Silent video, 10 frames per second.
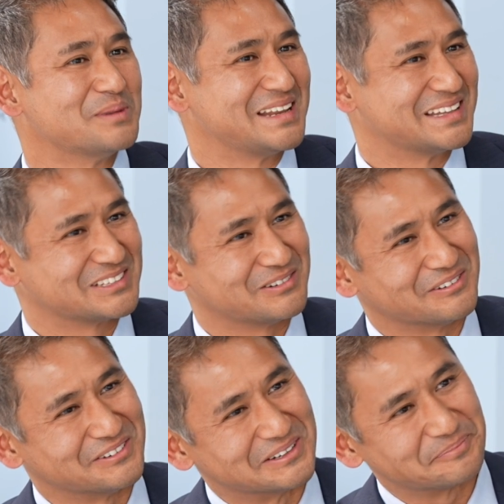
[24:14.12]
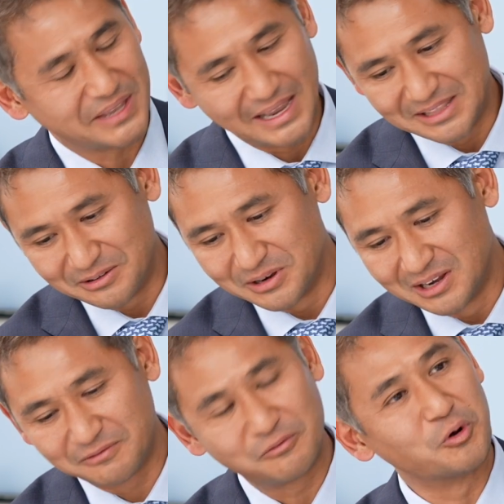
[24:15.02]
million square feet, and there were
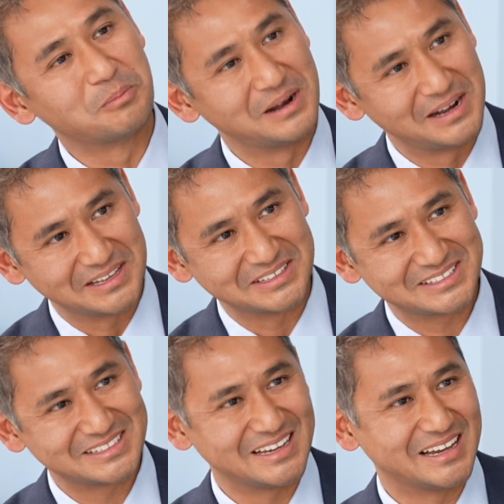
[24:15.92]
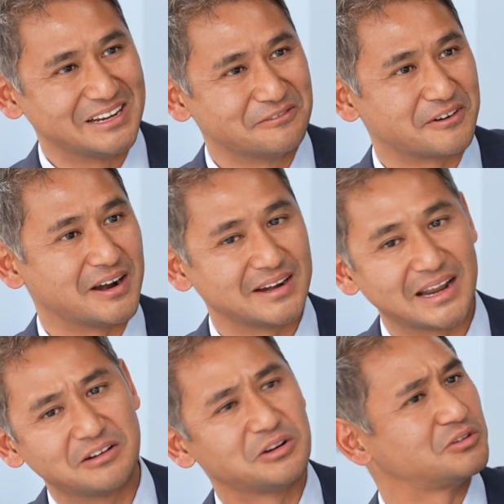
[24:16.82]
only 4 buildings in front,
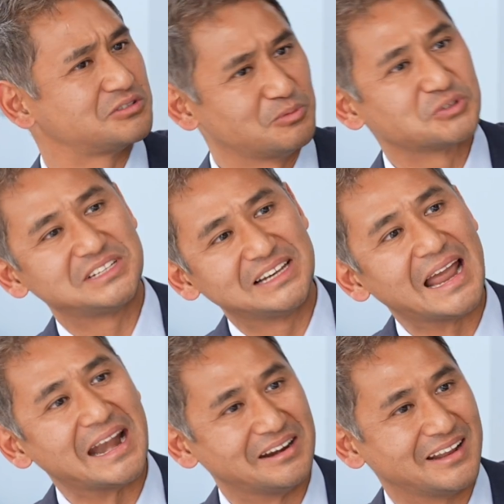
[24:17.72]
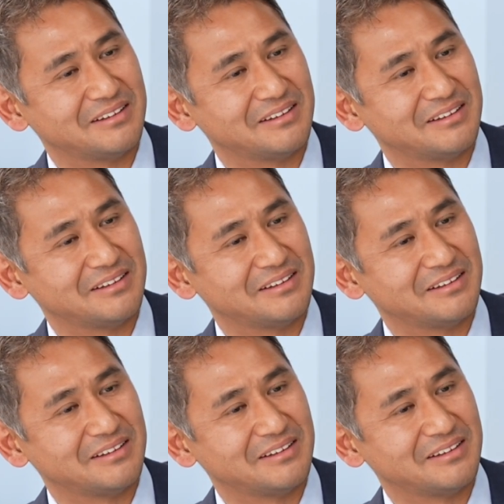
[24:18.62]
and it was mostly land.